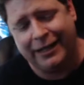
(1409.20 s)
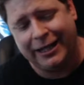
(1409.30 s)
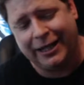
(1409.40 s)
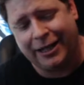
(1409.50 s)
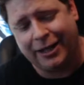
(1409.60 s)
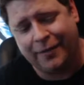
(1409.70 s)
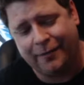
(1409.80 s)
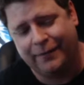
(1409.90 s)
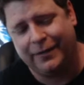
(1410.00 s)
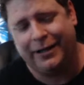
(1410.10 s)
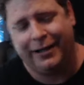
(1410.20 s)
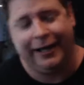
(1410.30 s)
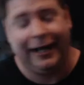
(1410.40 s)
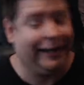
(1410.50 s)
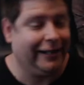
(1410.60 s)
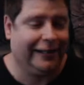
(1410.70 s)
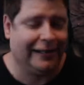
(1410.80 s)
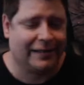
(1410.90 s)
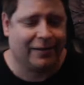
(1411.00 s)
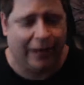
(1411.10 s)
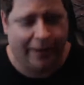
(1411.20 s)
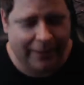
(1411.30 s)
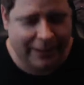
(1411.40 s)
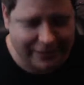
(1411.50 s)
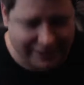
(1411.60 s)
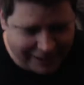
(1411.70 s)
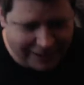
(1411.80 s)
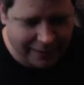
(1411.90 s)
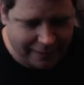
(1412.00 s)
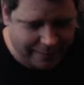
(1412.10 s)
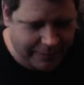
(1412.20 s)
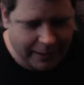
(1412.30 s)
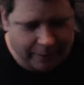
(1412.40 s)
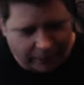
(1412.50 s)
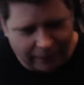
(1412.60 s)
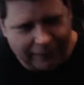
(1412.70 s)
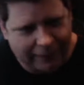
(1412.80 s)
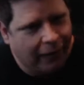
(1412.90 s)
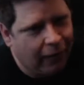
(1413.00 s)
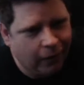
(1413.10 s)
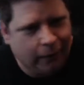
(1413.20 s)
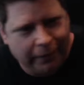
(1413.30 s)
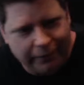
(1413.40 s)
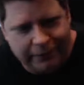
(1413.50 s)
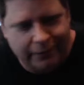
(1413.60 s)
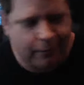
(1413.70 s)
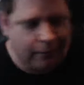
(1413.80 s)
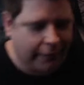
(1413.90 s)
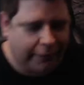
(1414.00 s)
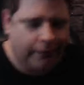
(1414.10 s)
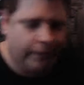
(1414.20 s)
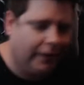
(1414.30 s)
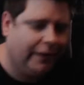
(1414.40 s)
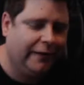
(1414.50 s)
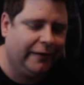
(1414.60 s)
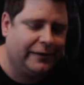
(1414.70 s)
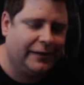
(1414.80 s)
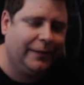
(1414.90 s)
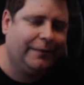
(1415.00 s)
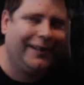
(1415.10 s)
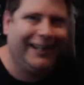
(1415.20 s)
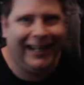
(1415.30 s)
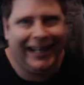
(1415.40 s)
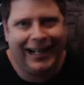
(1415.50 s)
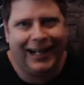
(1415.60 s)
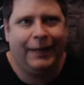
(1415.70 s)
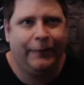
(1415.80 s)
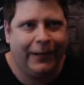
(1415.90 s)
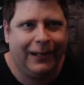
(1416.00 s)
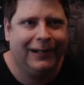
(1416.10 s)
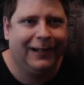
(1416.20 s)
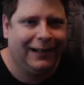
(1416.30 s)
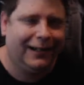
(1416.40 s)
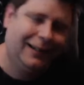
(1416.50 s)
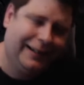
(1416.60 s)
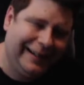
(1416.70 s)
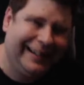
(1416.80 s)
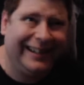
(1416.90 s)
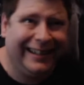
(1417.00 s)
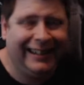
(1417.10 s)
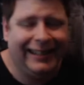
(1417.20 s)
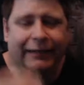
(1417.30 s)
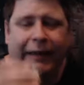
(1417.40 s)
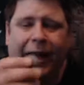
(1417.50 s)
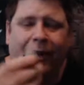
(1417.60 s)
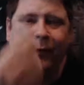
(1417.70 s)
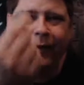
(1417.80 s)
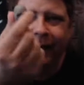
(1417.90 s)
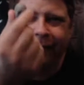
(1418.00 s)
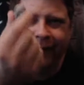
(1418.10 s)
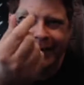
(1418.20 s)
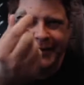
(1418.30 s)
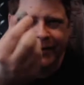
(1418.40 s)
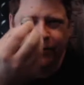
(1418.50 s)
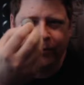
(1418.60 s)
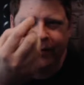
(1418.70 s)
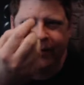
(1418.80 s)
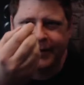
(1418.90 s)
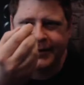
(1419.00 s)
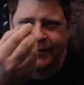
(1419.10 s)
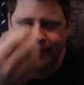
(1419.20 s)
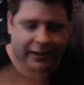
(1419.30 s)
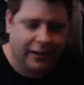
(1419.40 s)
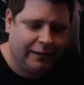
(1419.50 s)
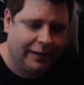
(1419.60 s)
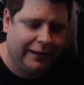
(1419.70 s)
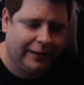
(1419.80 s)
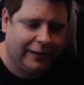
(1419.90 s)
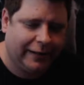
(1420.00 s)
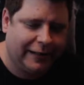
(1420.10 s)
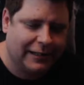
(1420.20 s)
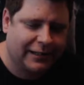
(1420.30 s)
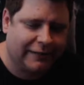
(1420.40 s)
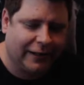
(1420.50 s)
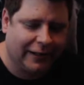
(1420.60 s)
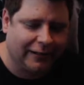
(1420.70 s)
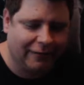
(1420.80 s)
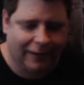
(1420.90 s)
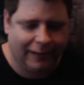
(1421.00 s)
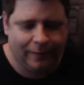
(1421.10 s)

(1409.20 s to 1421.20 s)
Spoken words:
And I think that's great because, again, people are like, Halloween's just Michael Myers. And I'm like, yeah, but Halloween 3 is still pretty awesome. So I think that's fucking great.